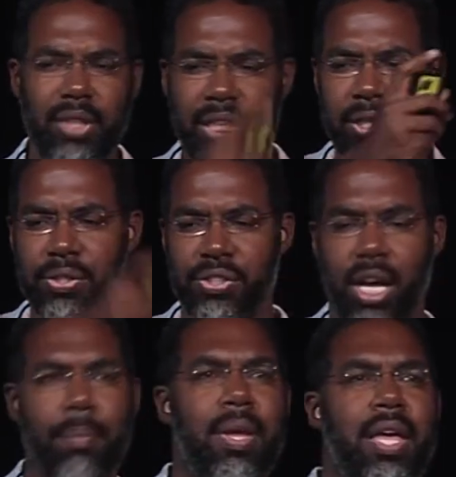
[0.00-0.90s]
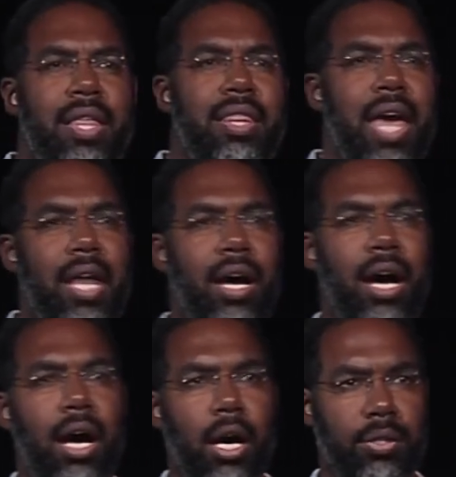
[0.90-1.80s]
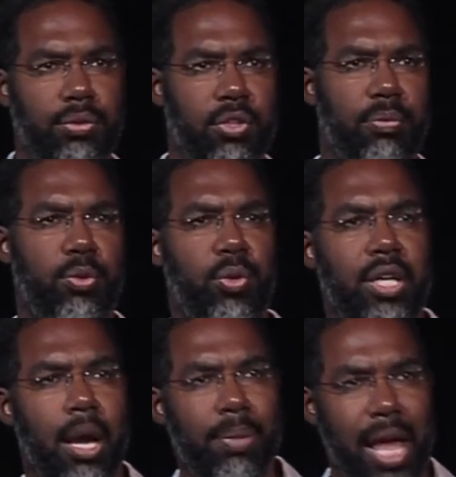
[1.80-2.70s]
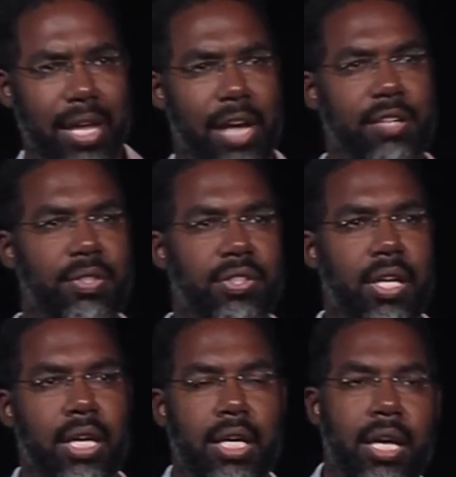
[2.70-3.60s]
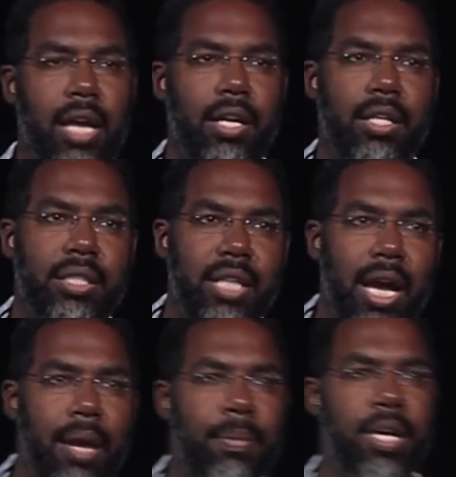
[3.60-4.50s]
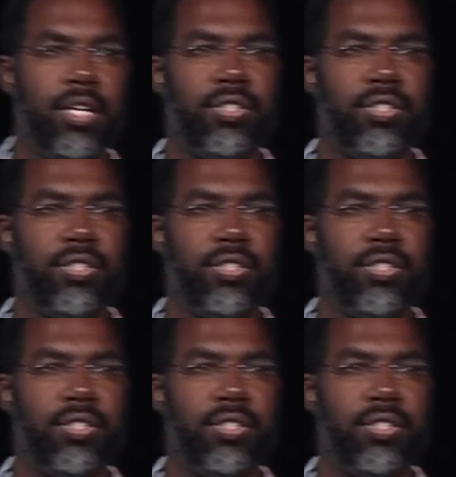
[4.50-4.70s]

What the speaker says: Here are some that are sort of between black activists, got out all the time.